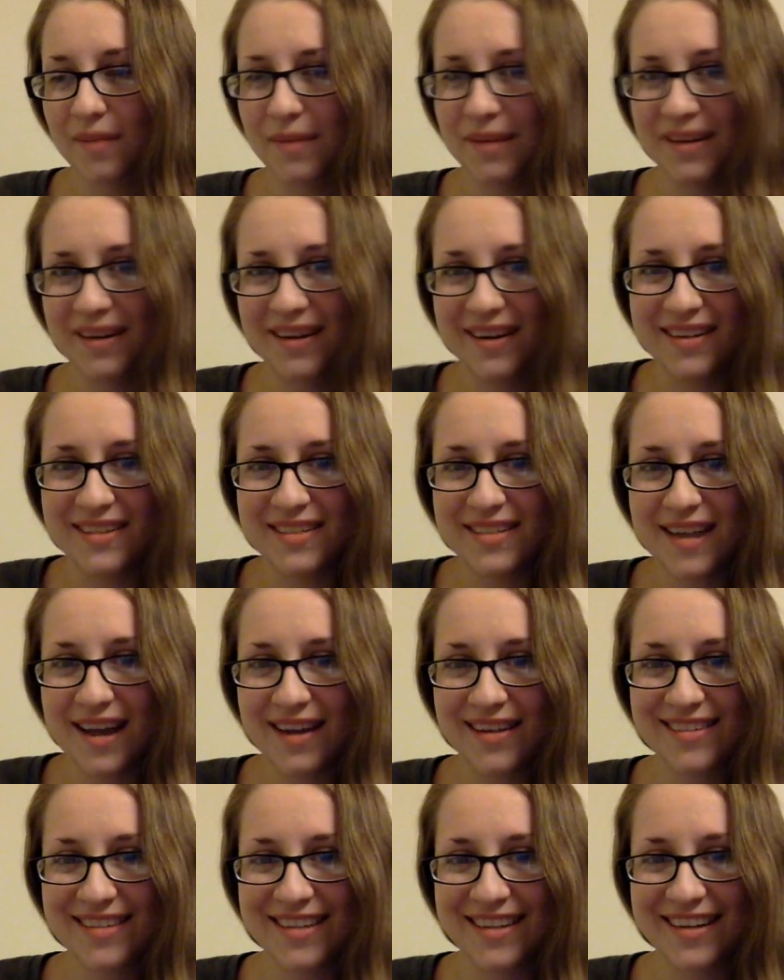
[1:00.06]
mean, it is an
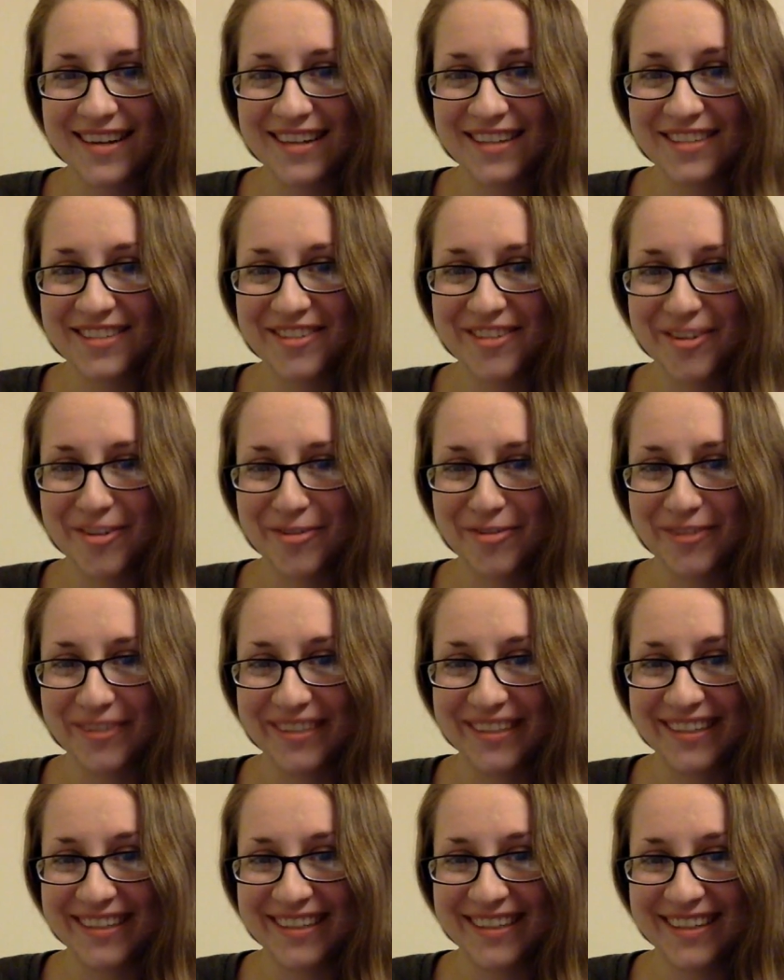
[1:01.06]
accent, I just don't
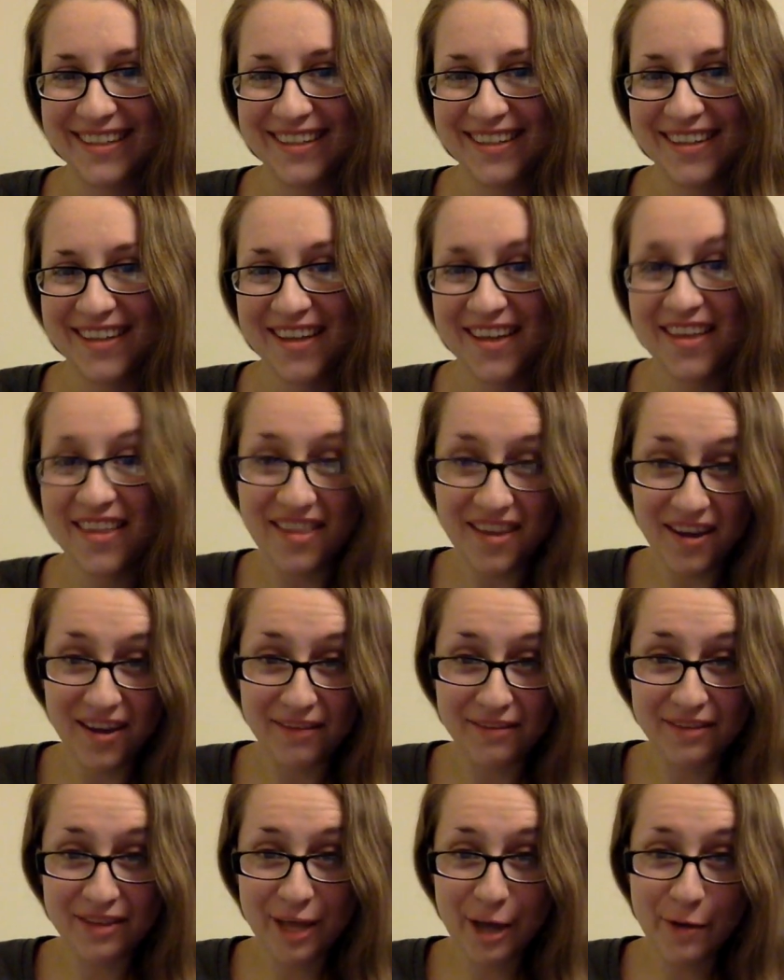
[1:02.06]
really think
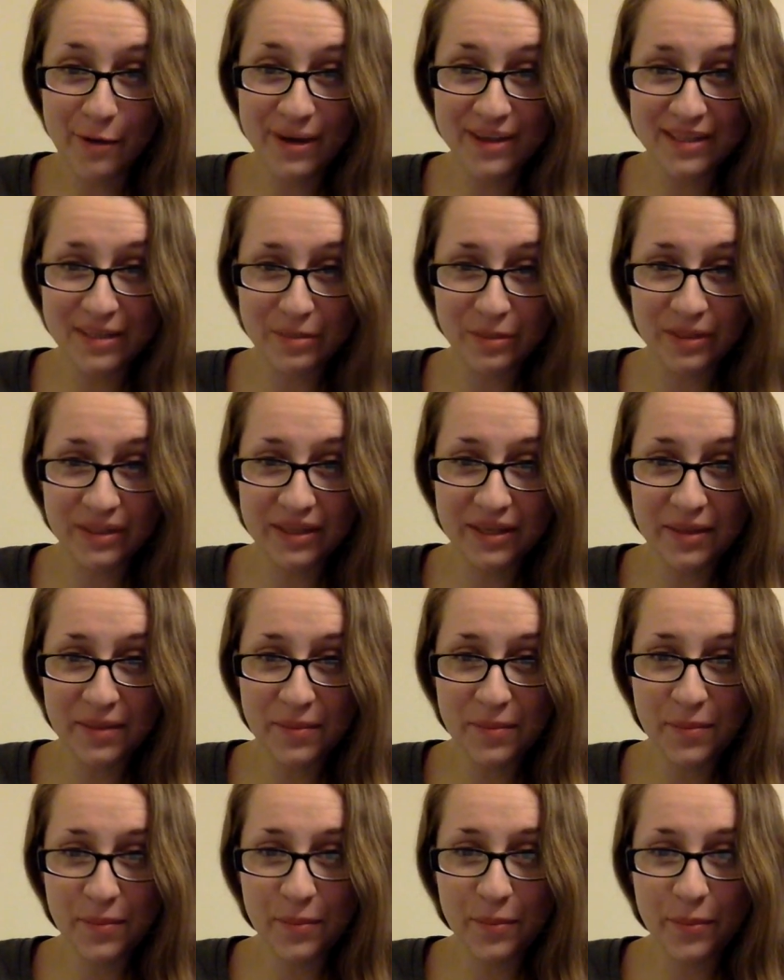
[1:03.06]
of it that way typically,
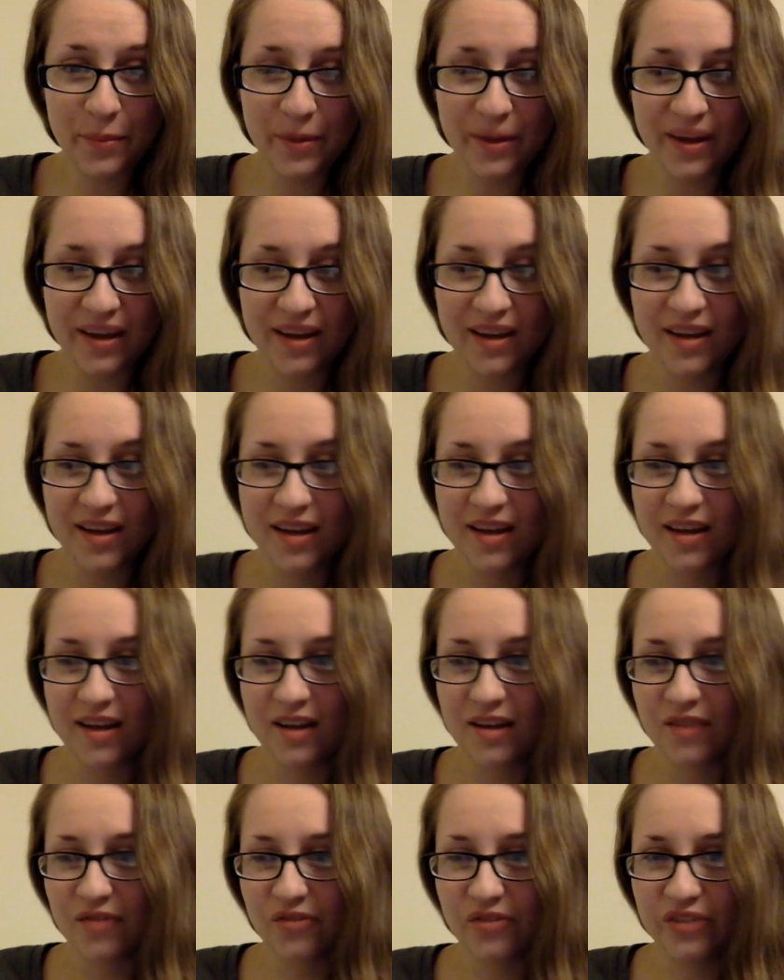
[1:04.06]
but
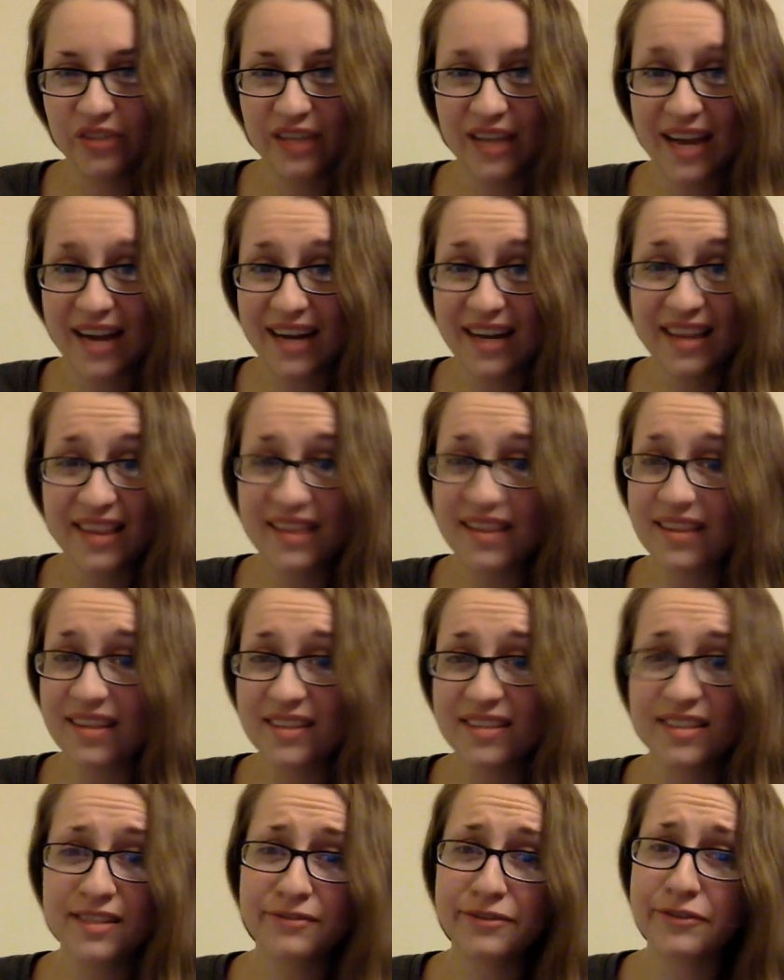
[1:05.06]
really anything
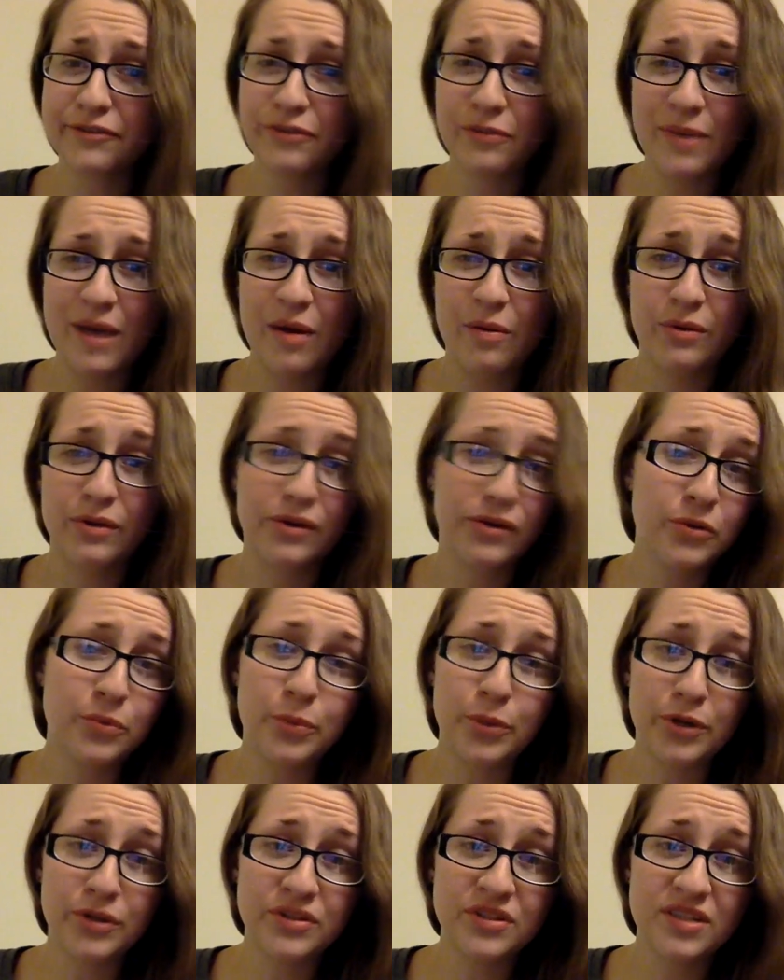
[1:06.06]
that's different from how another
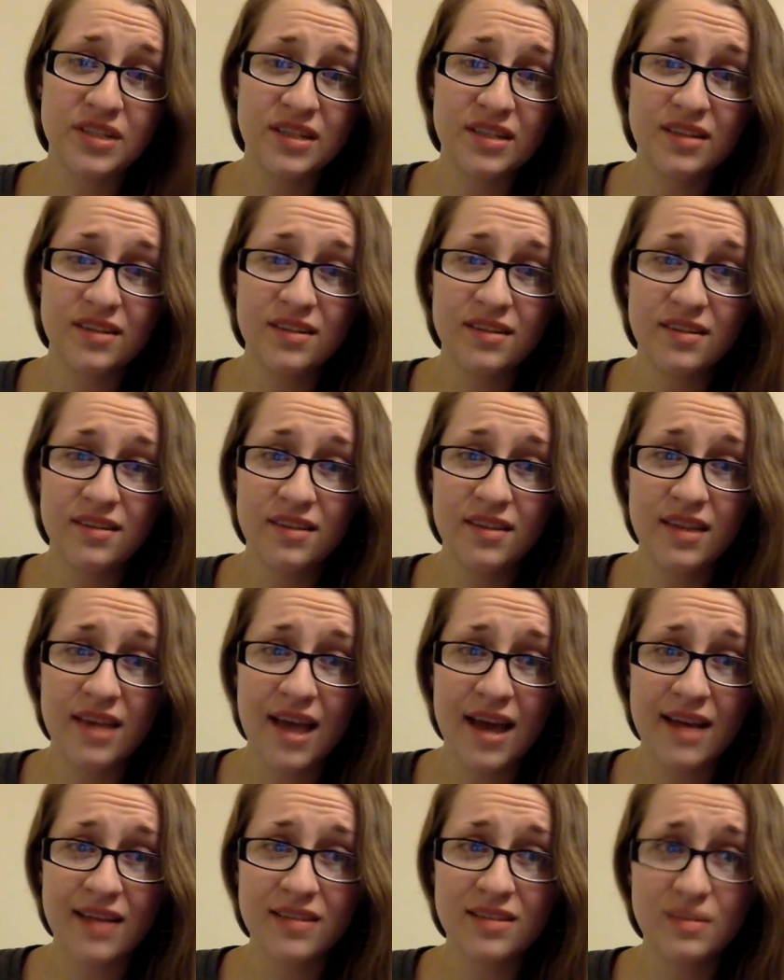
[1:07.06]
person
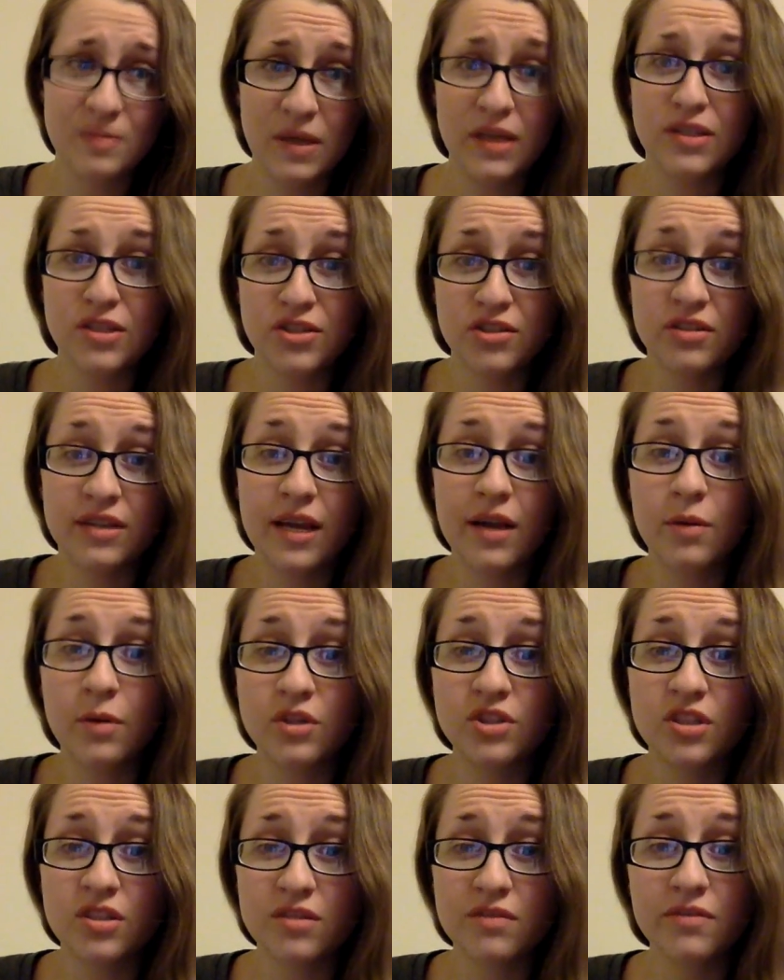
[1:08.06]
that speaks your
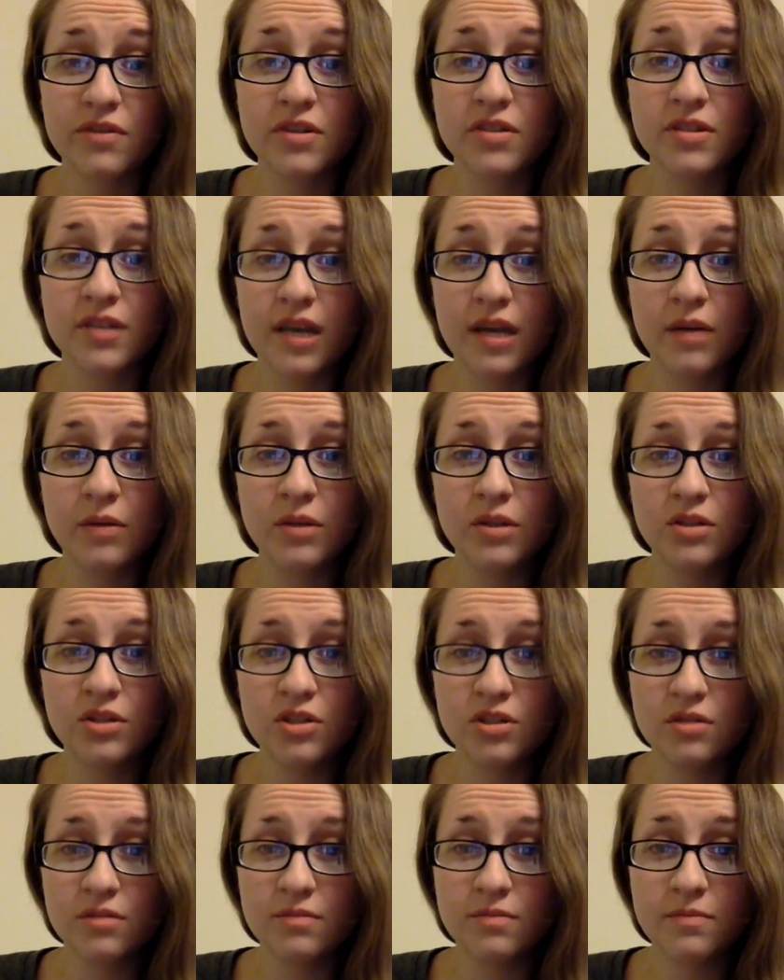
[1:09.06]
language as a first
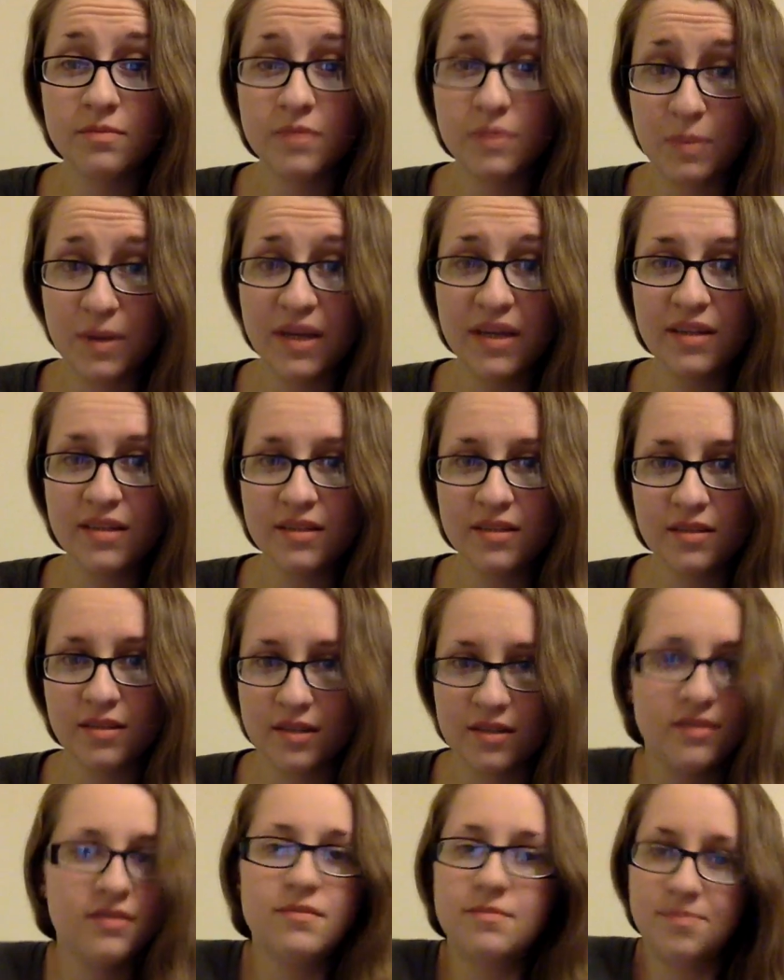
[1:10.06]
language speaks
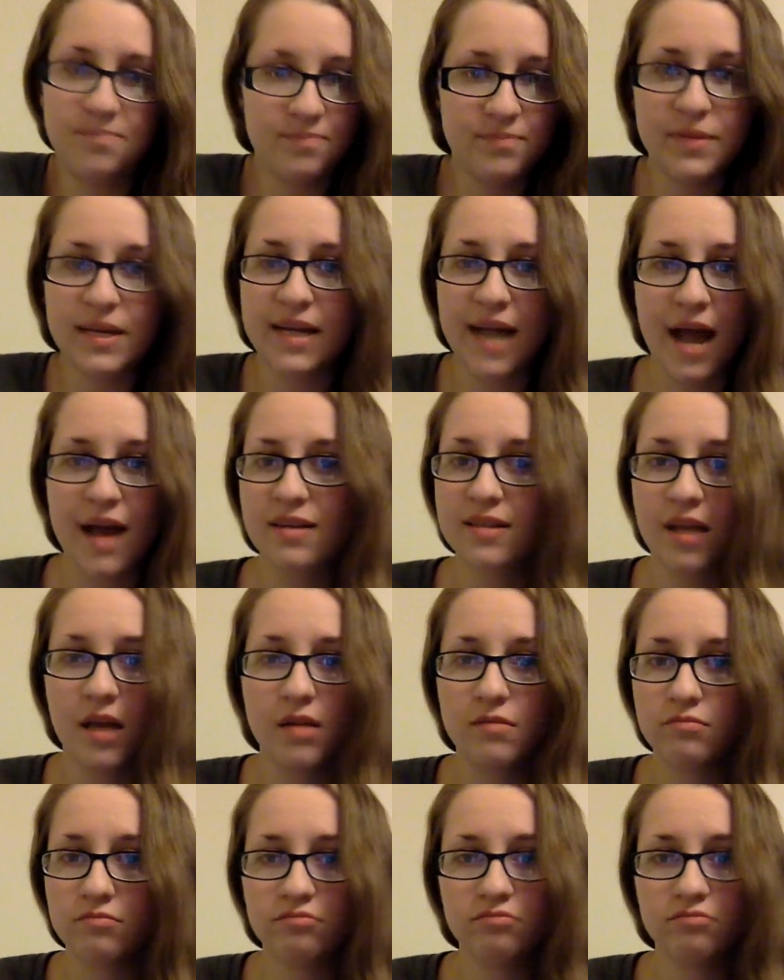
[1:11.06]
is an accent,